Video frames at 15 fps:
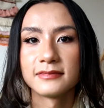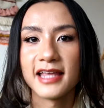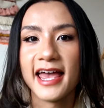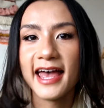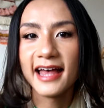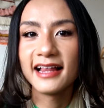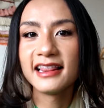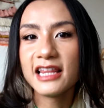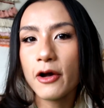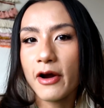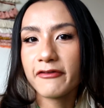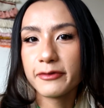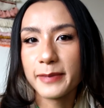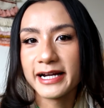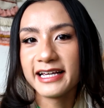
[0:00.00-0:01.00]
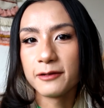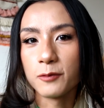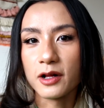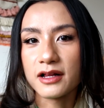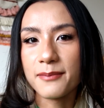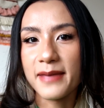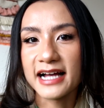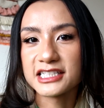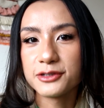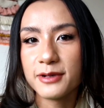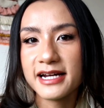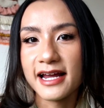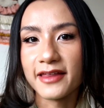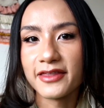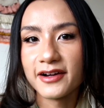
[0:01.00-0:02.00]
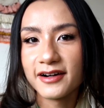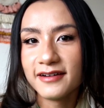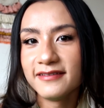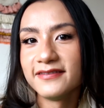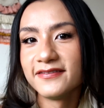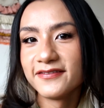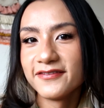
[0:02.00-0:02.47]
Hello everybody and welcome back to another